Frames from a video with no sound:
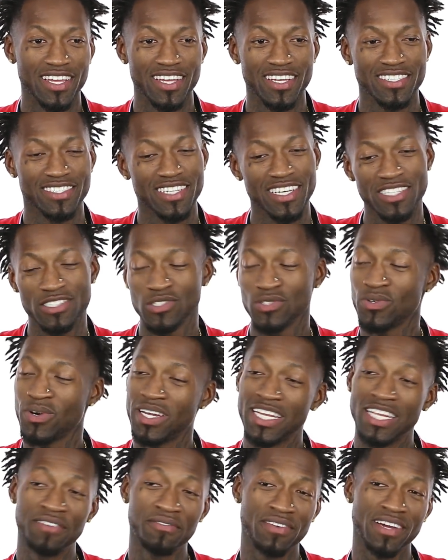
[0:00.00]
Is that you
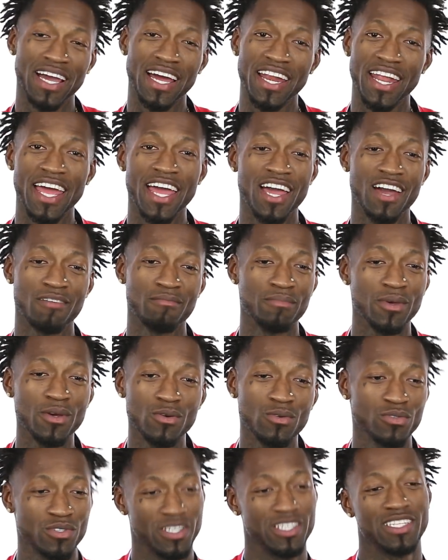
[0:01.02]
ain't even gotta have
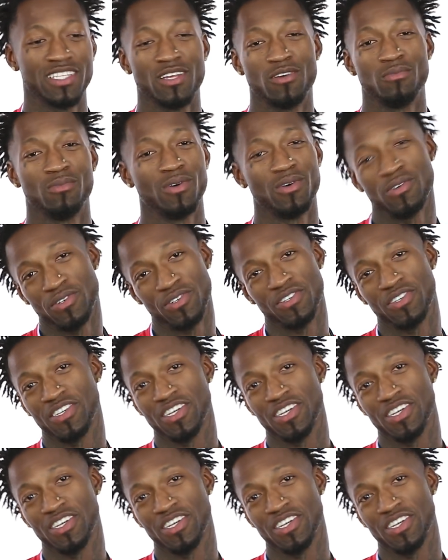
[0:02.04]
music no more.